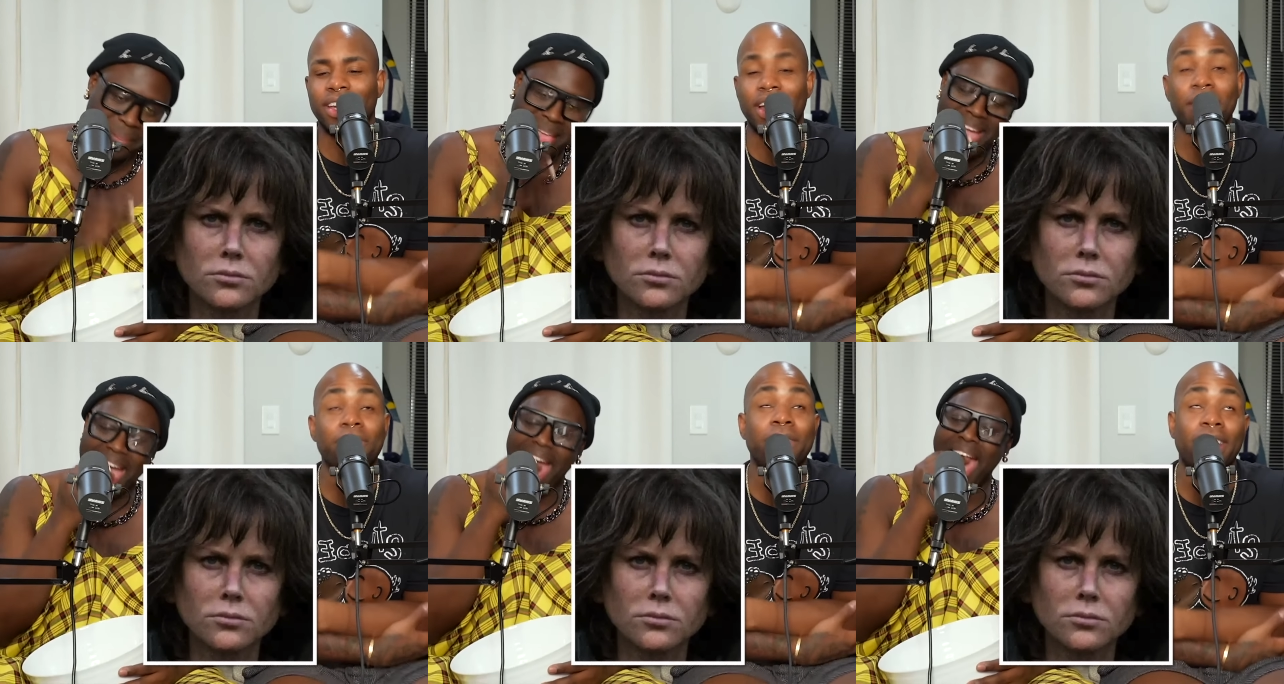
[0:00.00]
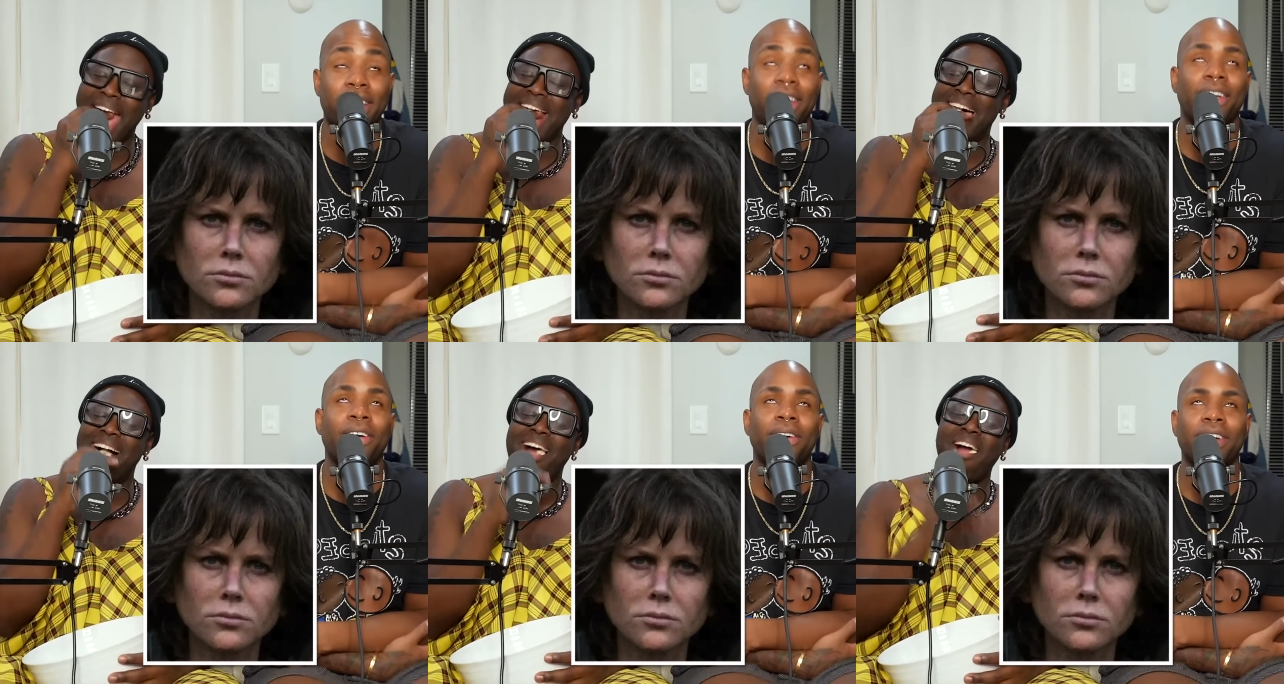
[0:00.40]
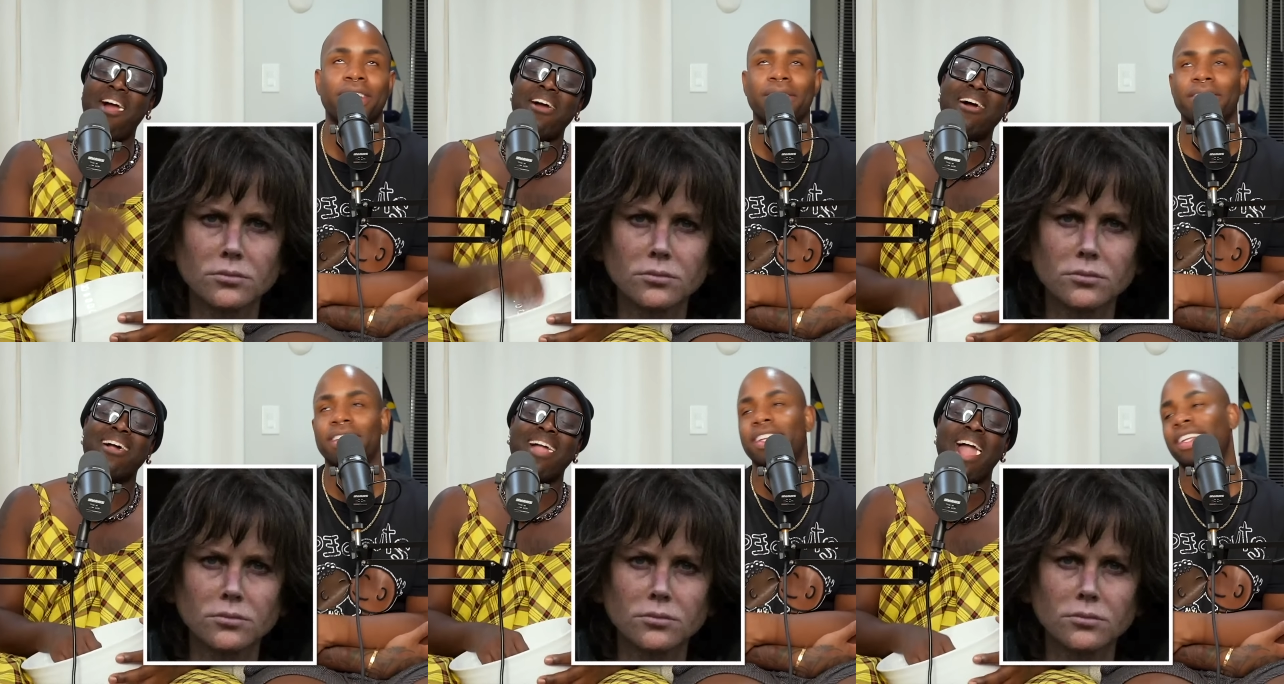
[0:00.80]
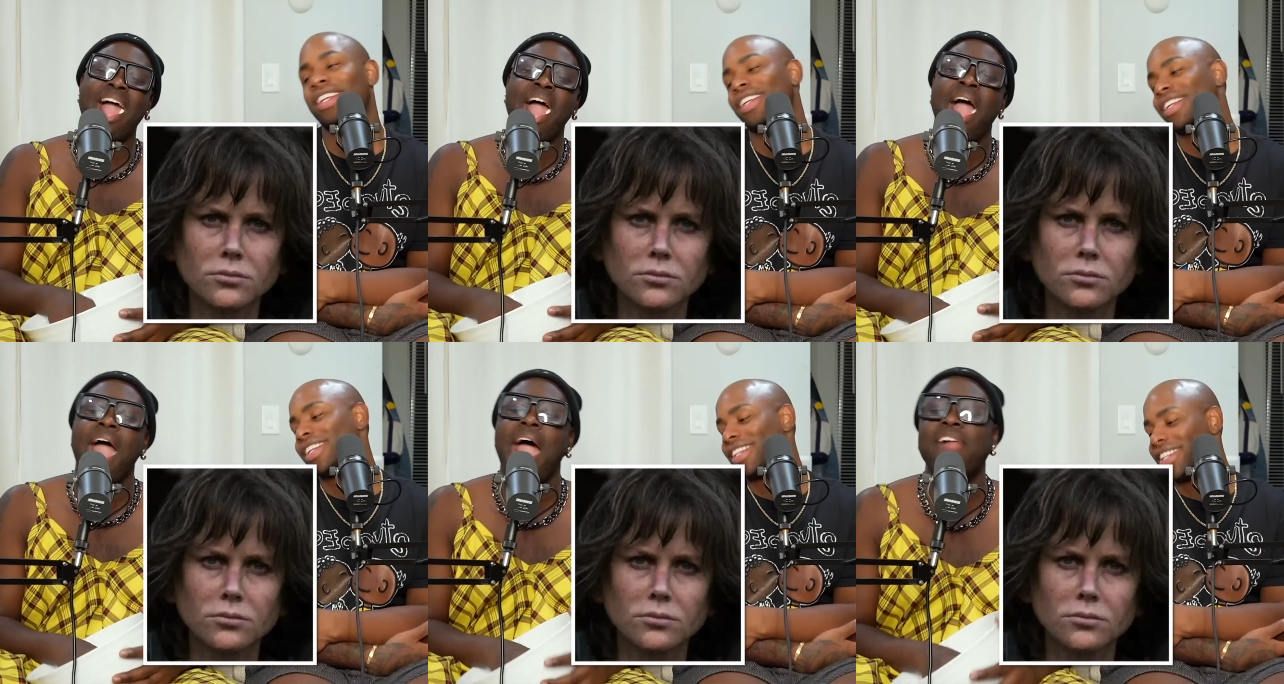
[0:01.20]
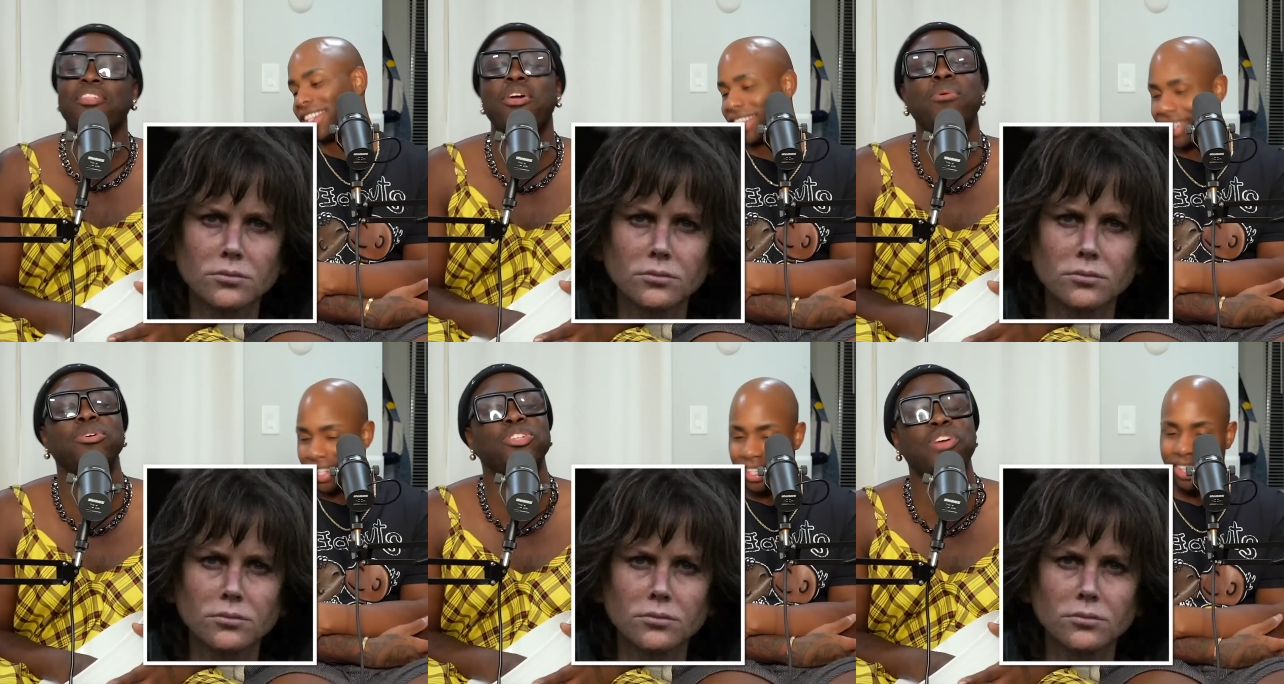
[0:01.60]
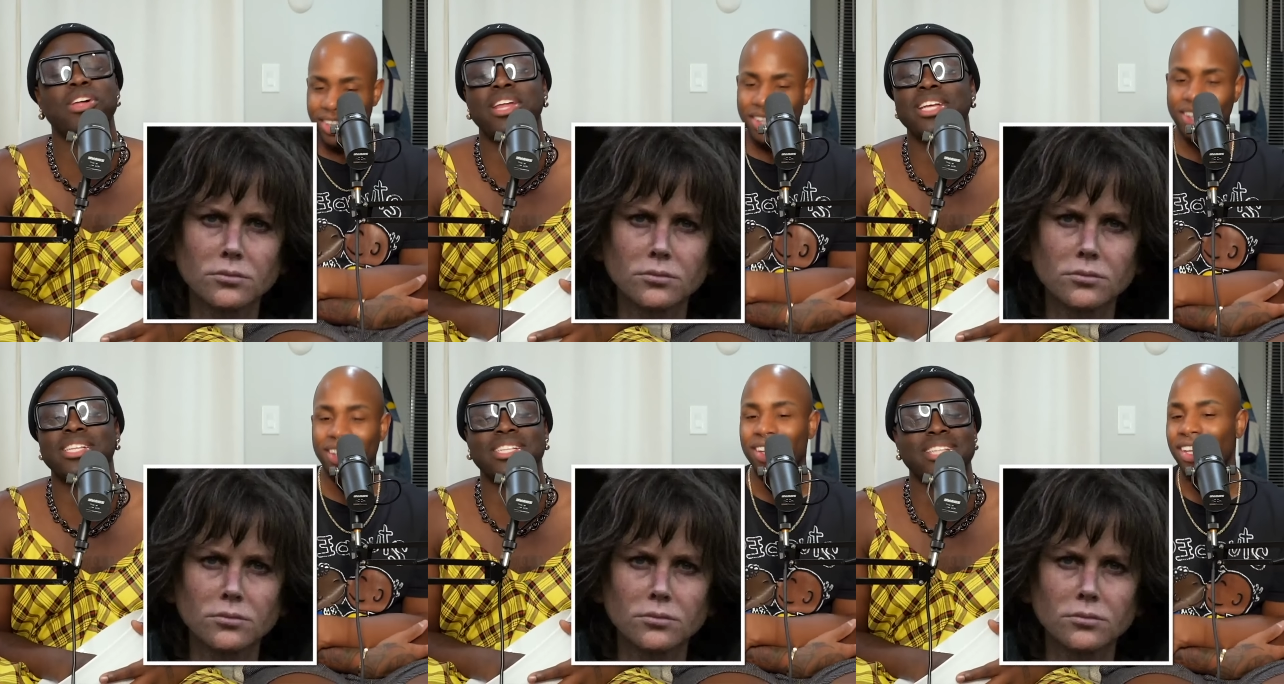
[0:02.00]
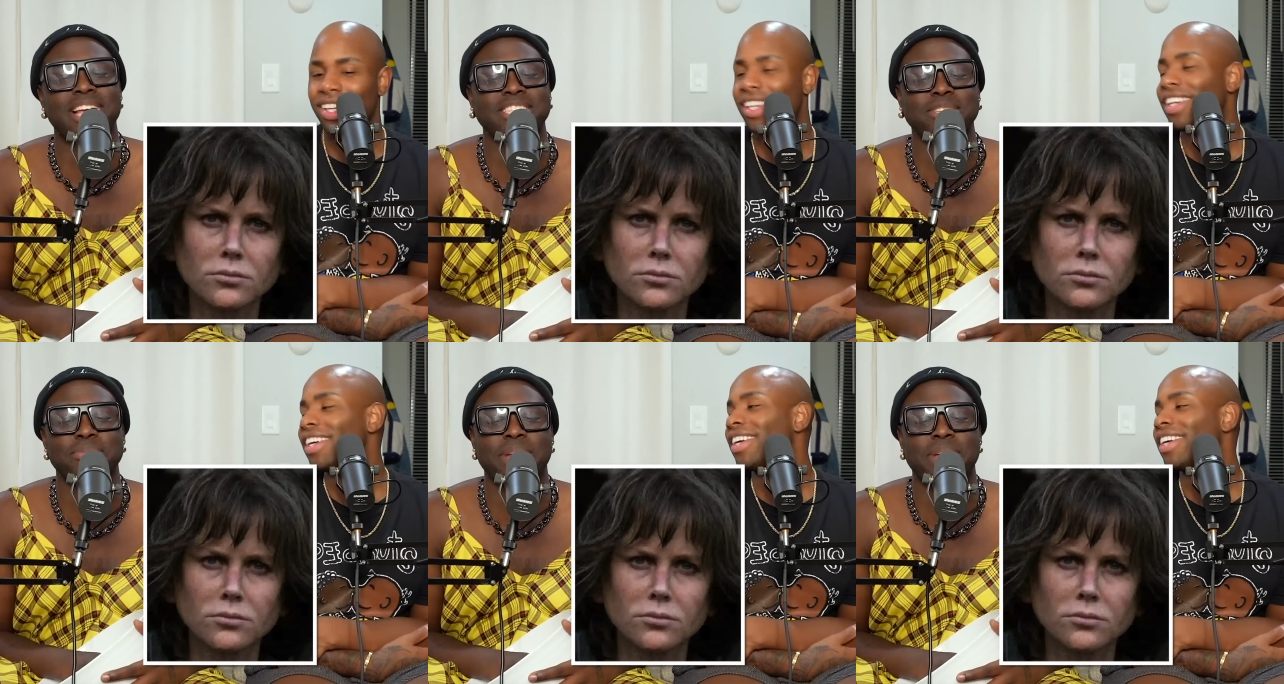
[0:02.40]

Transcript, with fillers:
Speaker 1: I meant Nicole Kidman. I thought it was Charlize is like some